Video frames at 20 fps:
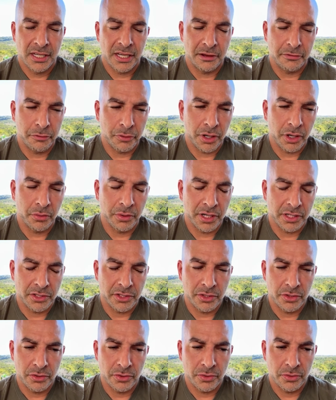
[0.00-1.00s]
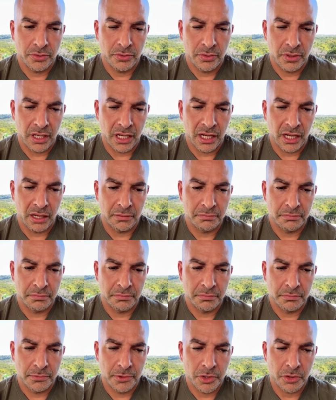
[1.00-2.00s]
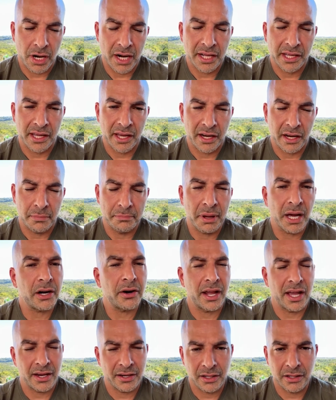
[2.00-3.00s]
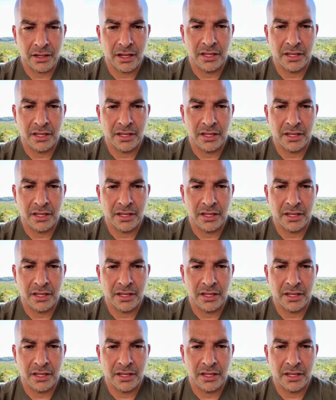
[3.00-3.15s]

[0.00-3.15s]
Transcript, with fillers: if we're going to um, try to get a better handle